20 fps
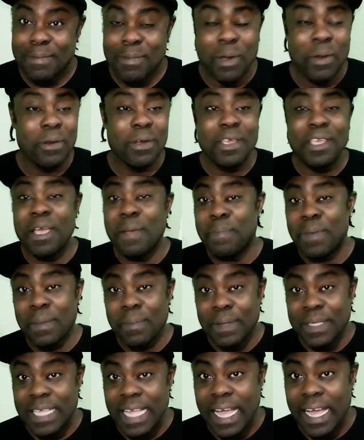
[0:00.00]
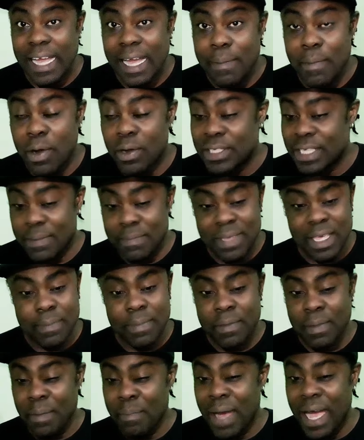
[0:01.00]
Younger year people talk about it.
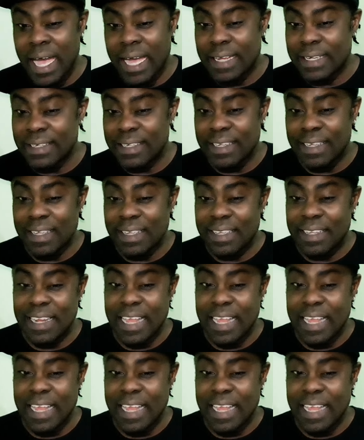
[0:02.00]
Maybe I'm born